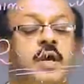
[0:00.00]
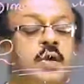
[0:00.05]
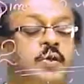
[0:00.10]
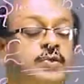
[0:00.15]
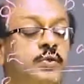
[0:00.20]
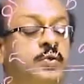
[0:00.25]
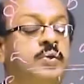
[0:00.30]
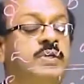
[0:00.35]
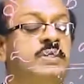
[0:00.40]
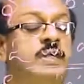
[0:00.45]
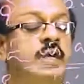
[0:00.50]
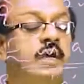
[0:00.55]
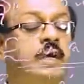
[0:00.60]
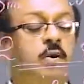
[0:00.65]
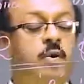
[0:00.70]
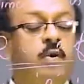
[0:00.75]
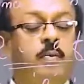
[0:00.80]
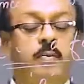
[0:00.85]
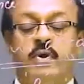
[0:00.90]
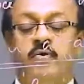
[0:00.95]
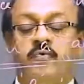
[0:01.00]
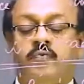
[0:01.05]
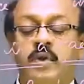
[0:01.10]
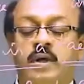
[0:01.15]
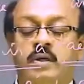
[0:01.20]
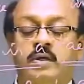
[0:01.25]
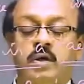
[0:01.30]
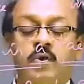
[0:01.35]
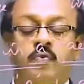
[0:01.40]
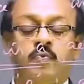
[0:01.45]
2 is a common
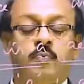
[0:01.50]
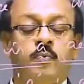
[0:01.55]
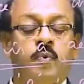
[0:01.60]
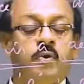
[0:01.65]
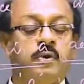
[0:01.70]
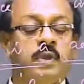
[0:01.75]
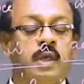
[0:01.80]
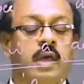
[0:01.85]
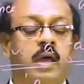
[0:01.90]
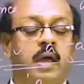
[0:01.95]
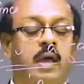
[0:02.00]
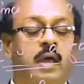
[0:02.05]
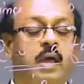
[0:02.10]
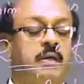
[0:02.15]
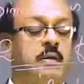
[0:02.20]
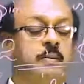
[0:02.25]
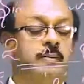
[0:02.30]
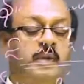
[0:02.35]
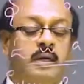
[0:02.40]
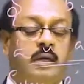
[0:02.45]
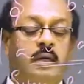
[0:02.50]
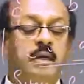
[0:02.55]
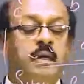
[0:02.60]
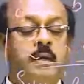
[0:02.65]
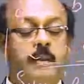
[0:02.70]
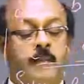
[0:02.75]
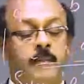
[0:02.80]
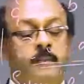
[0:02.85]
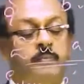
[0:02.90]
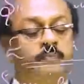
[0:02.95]
factor of both a and
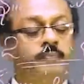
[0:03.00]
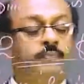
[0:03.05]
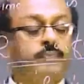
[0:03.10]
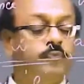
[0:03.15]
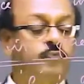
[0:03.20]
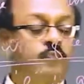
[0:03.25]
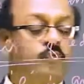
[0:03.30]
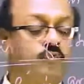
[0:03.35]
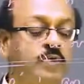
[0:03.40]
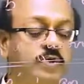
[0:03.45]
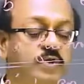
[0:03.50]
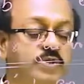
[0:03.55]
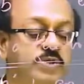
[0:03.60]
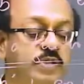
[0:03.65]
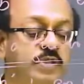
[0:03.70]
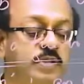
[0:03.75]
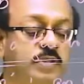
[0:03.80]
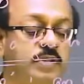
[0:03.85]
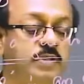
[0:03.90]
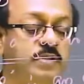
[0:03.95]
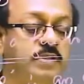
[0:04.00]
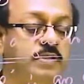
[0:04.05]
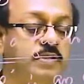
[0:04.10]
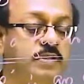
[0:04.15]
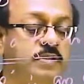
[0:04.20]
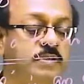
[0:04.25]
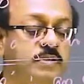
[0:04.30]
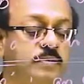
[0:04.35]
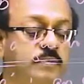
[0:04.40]
b, which is